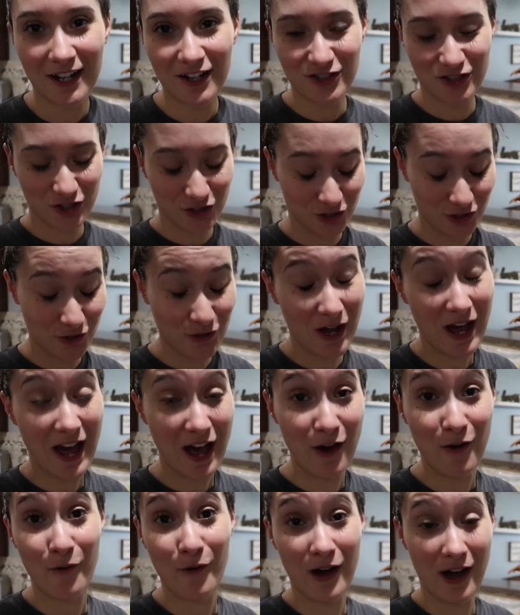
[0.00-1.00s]
I'll show you
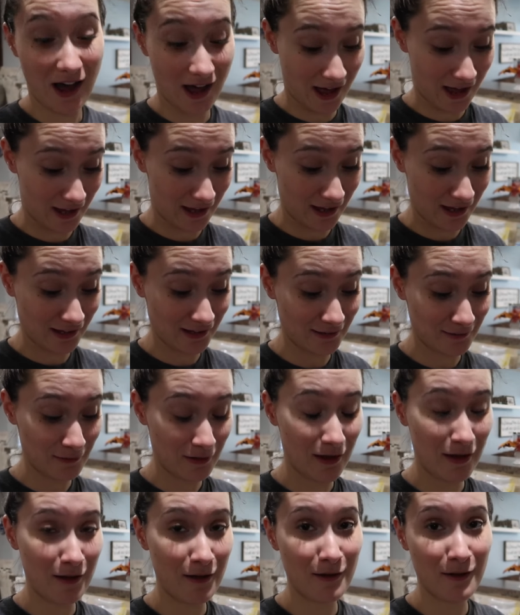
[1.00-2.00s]
how I
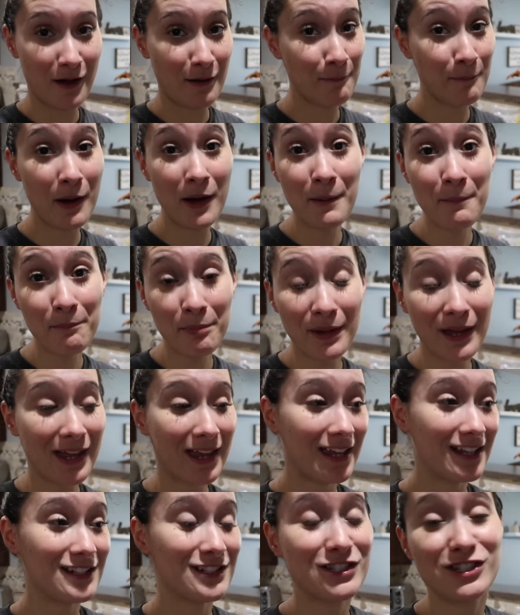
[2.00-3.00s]
pump
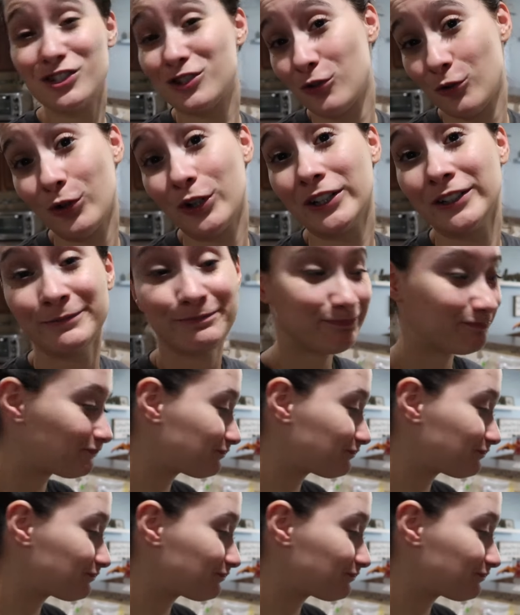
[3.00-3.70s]
and store.